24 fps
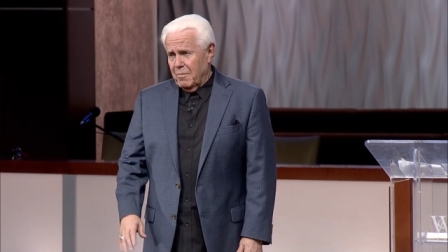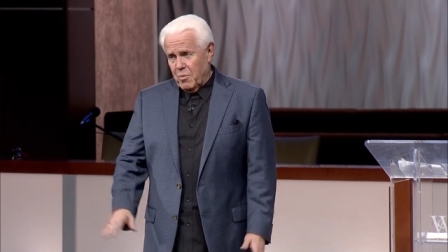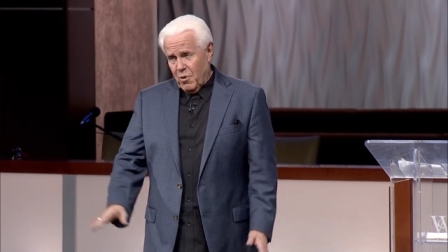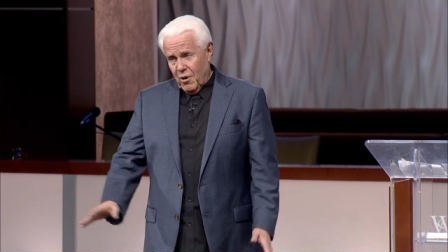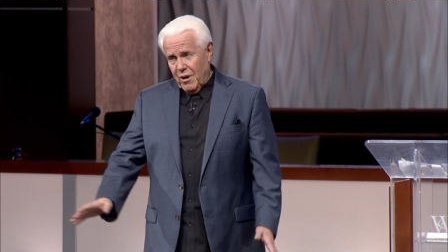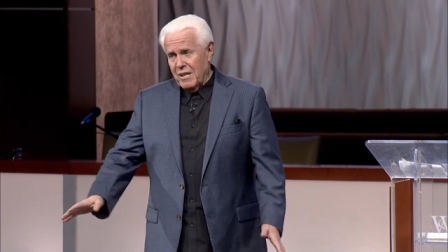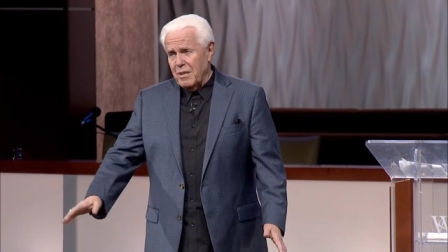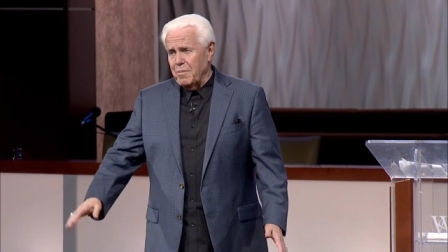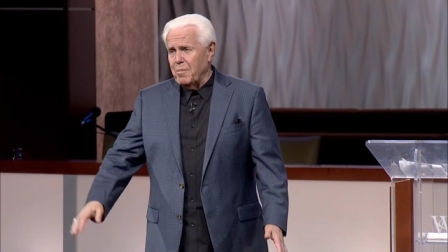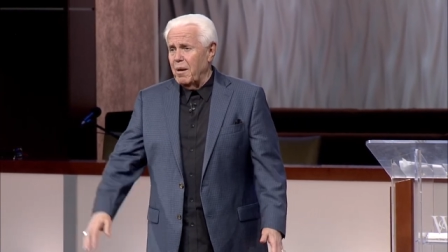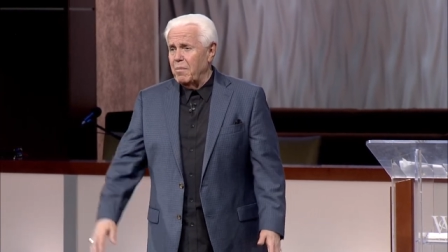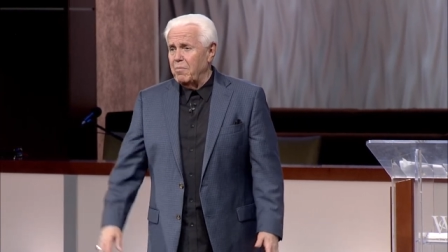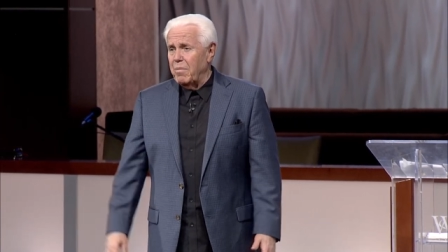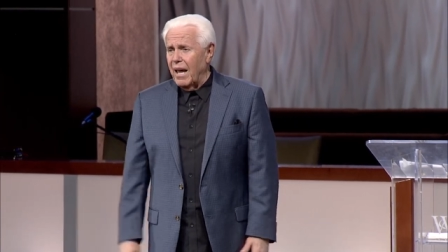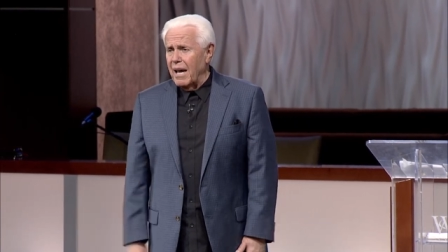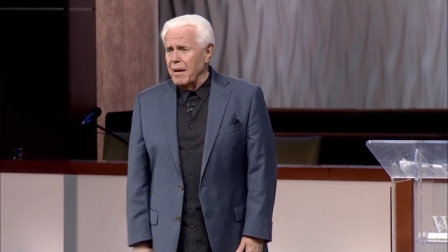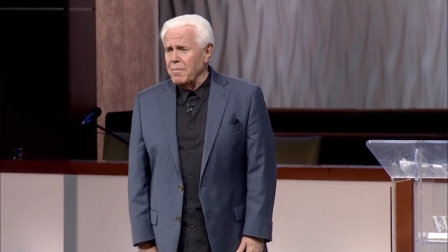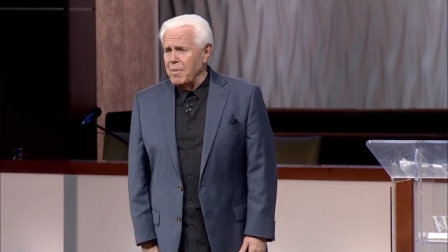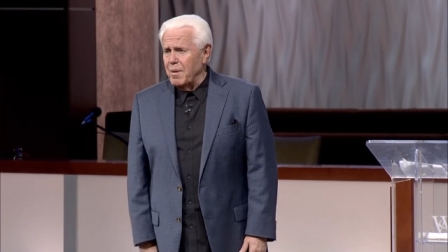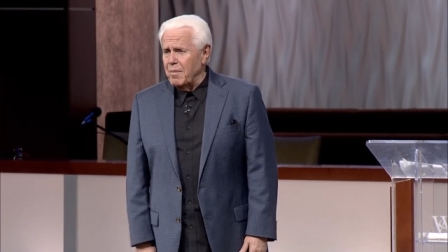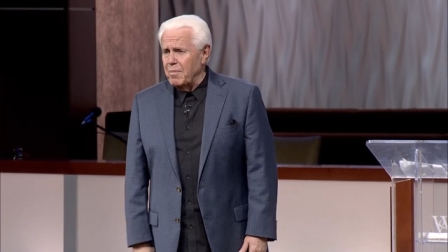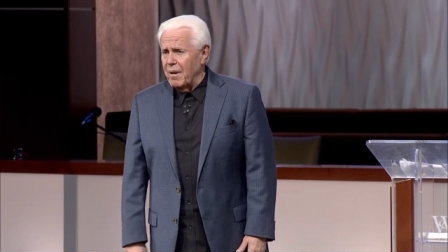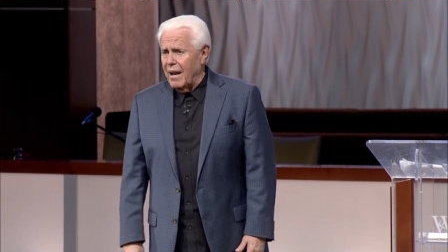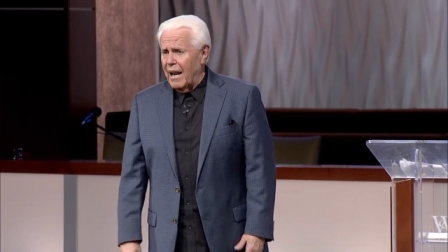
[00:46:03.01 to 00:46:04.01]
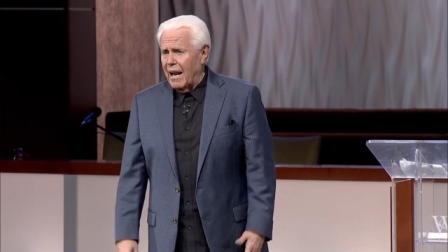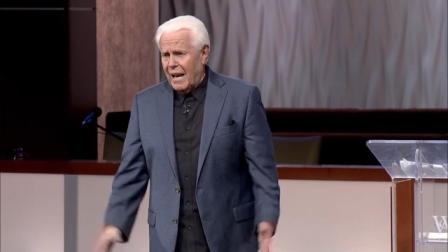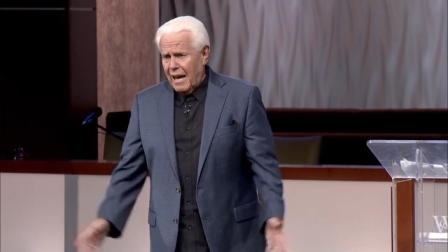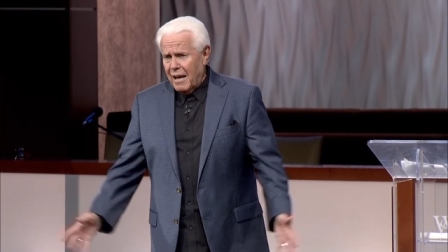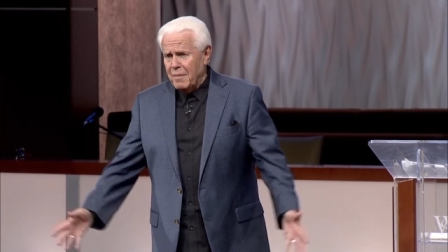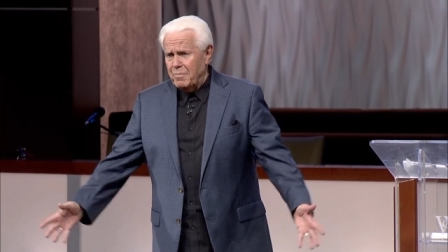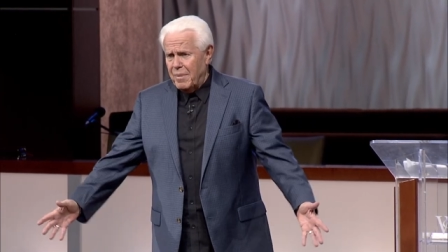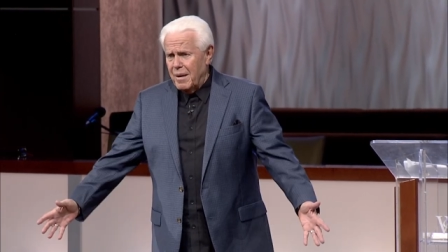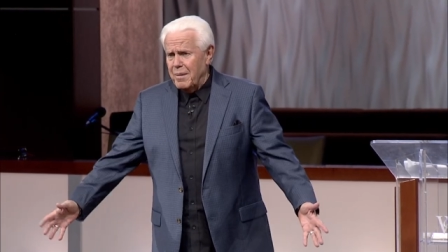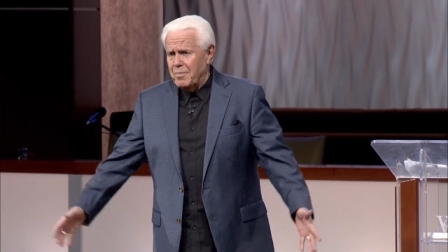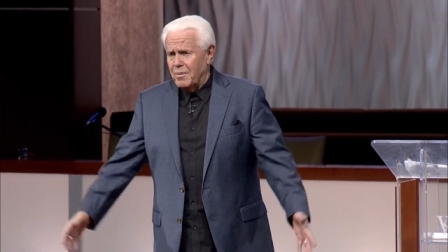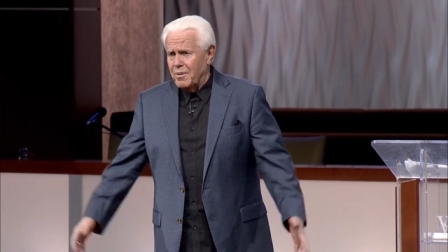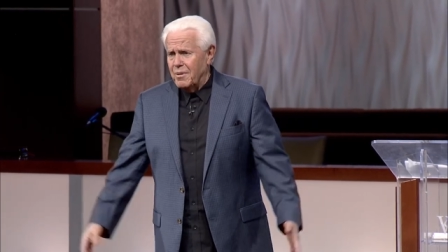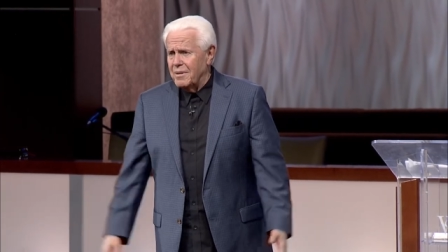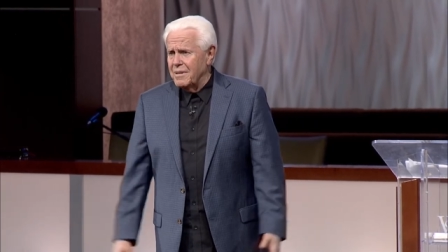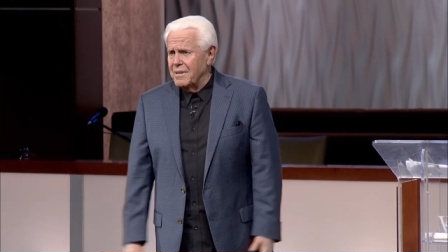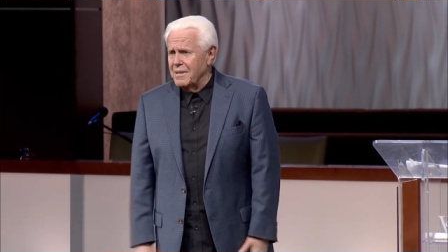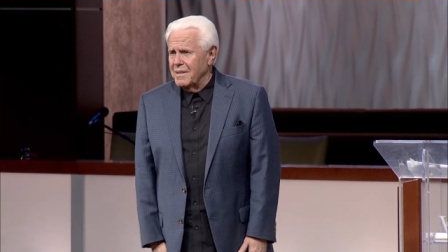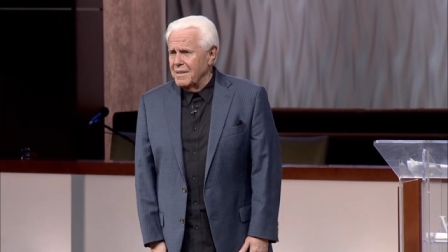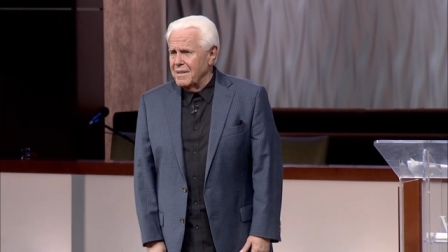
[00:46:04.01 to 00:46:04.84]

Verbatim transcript: crazy about black people. I like people.